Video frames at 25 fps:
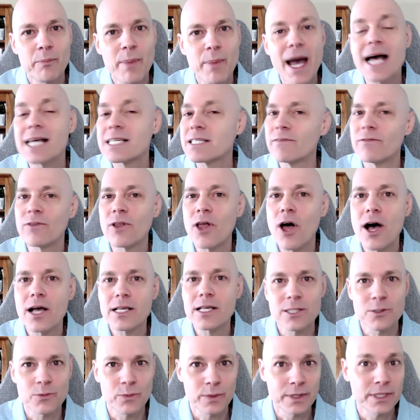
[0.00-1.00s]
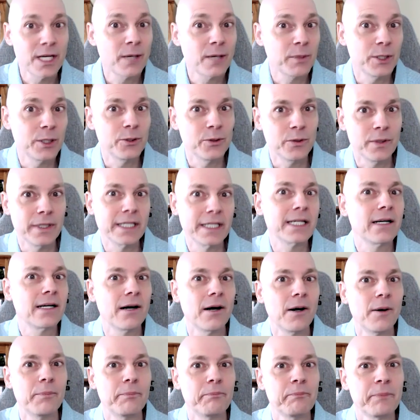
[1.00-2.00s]
passive losses with W-2
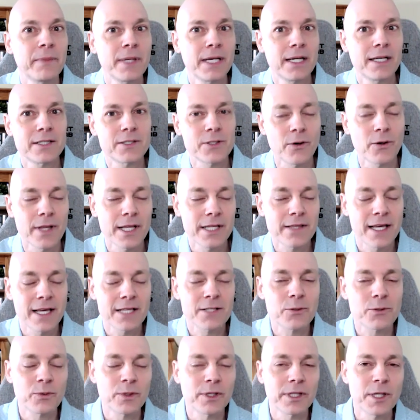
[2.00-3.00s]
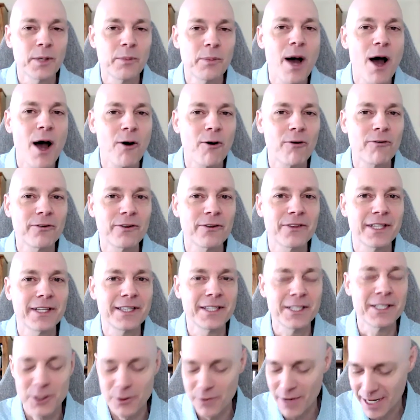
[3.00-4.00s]
income. So that's really a powerful thing
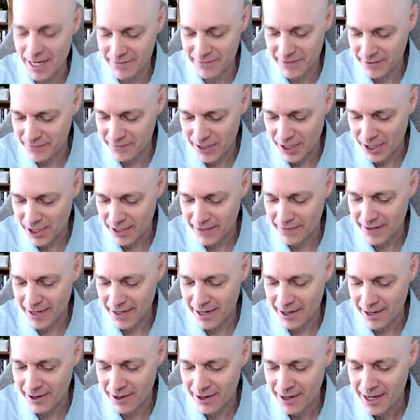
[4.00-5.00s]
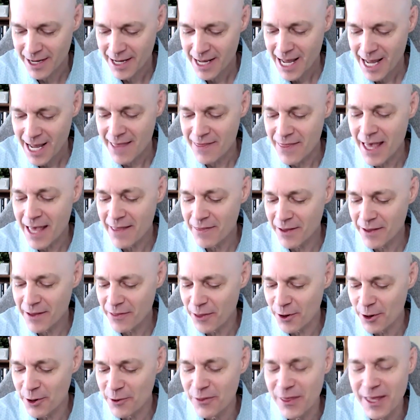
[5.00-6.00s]
that you guys have done there. And then the
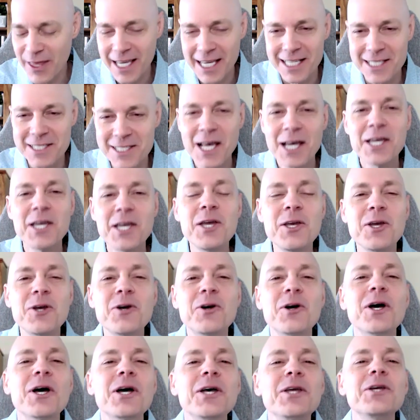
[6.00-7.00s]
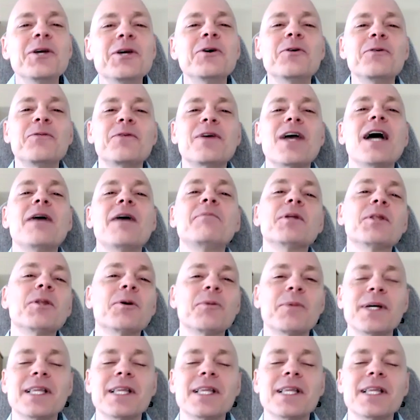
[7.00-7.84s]
third thing is you came to the